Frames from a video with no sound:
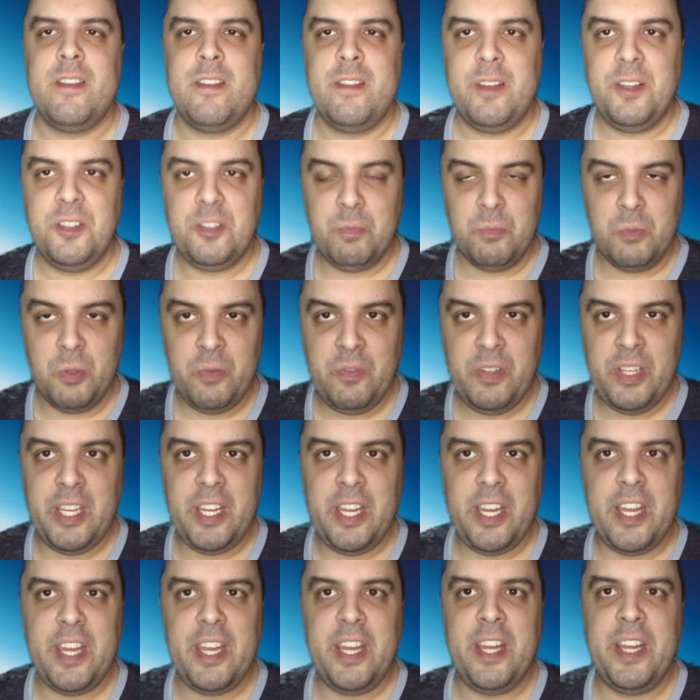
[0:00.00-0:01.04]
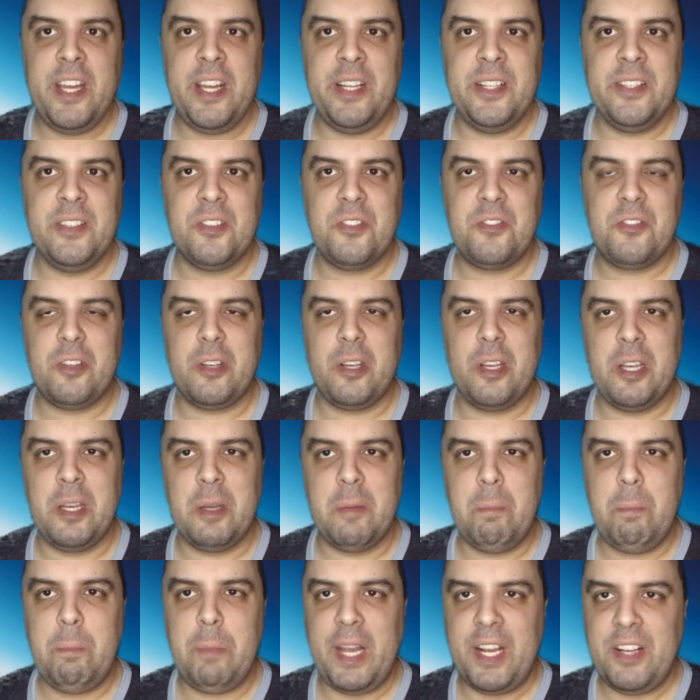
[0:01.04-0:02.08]
This movie is
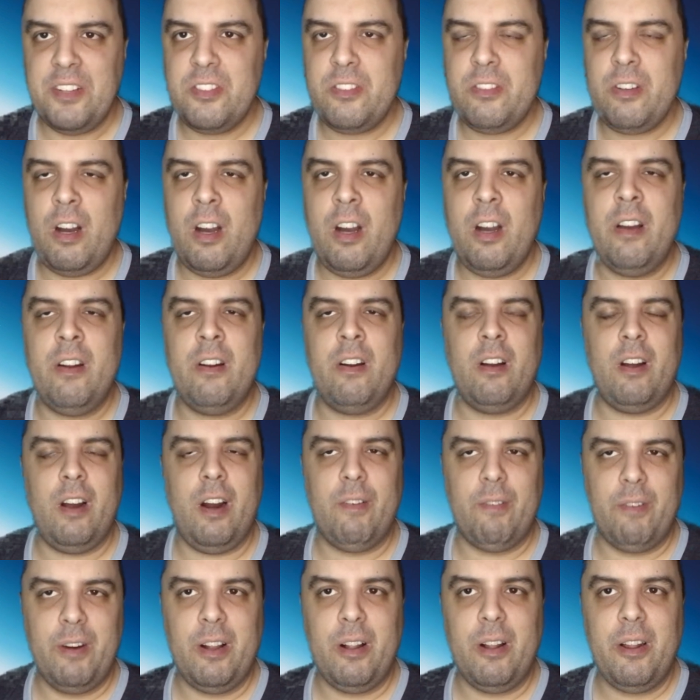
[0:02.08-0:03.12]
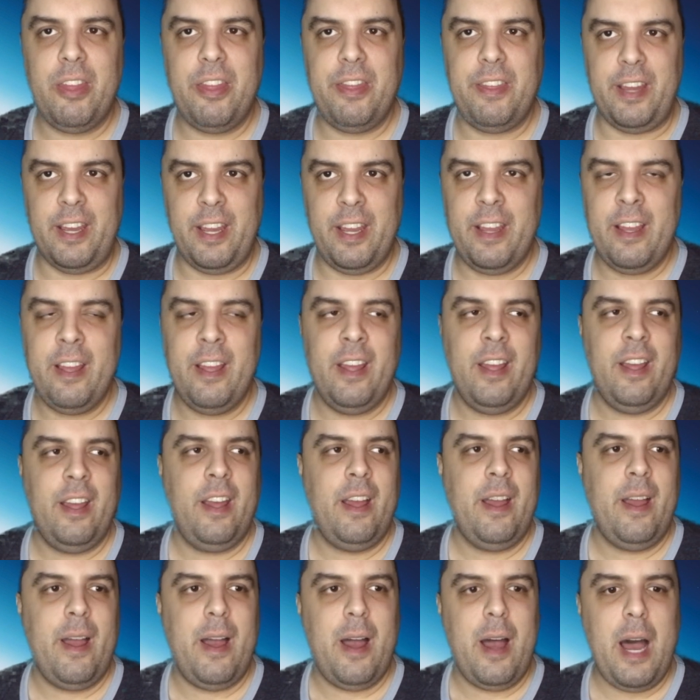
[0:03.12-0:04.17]
based on a real thing
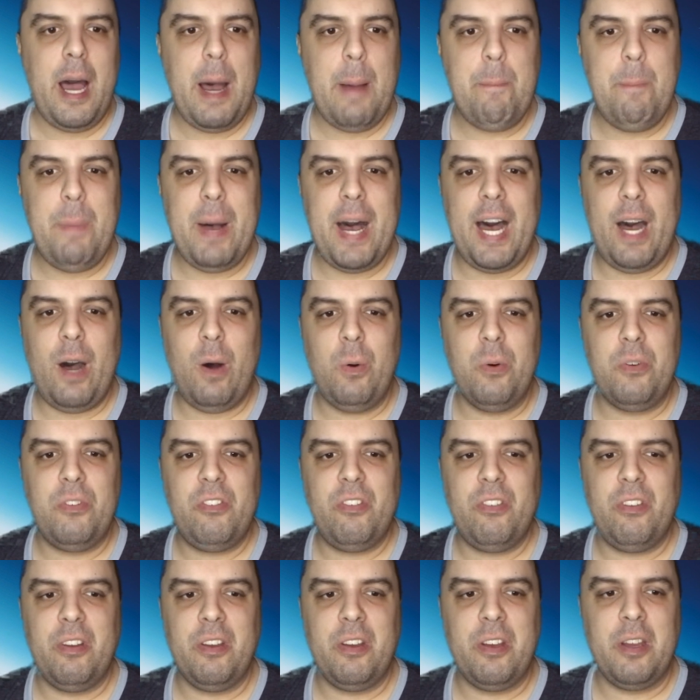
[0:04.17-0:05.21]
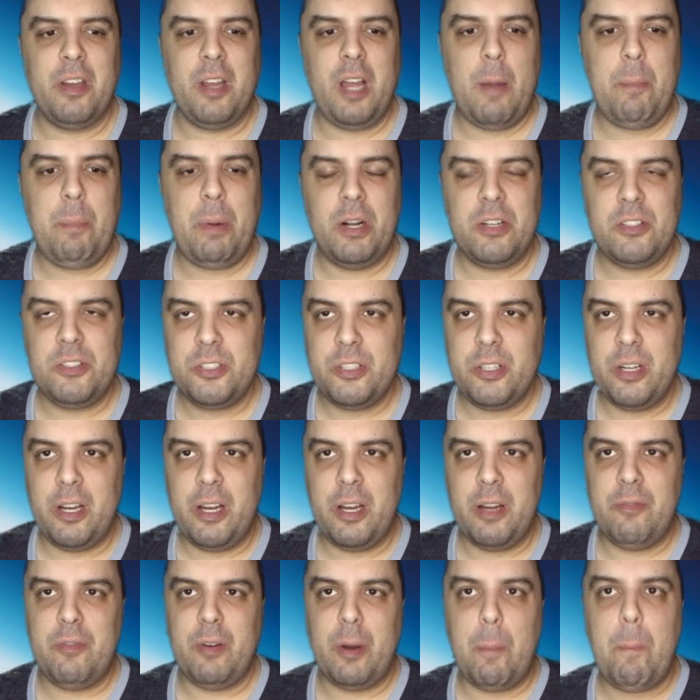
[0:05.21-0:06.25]
about a bunch
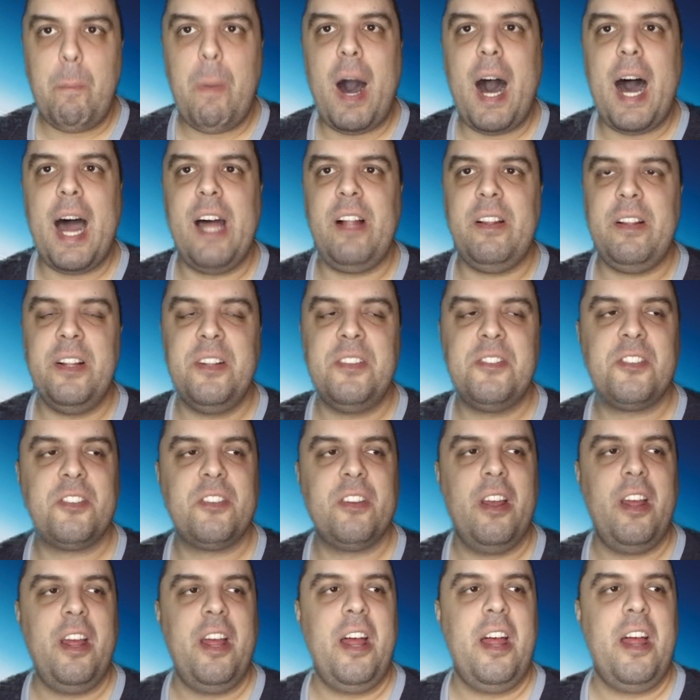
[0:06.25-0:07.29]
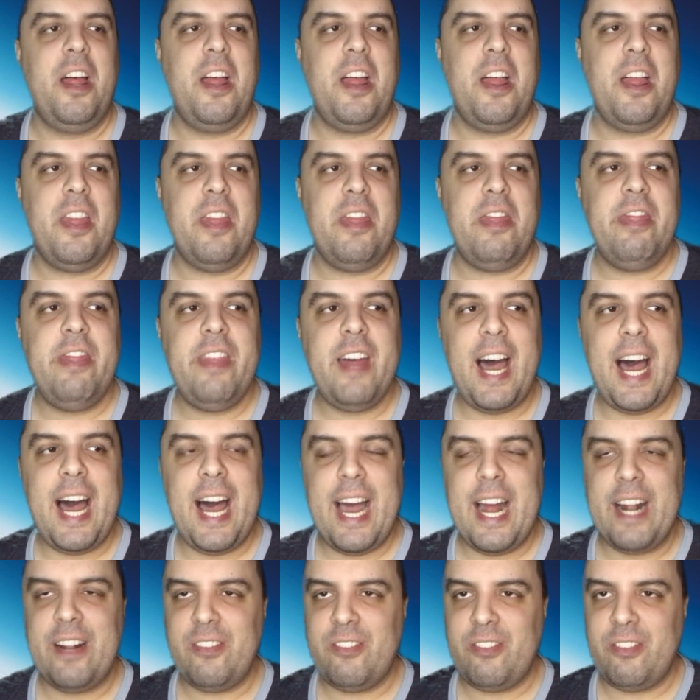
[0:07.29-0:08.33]
of pilots
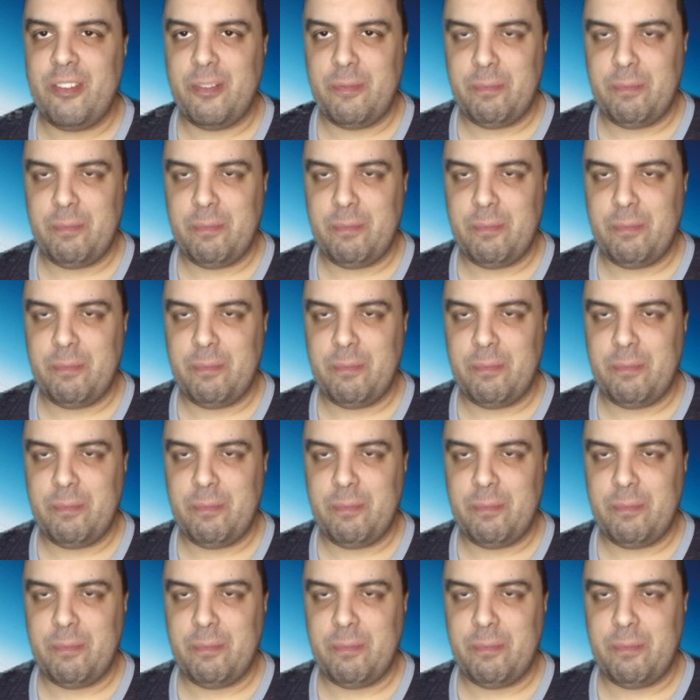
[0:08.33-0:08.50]
that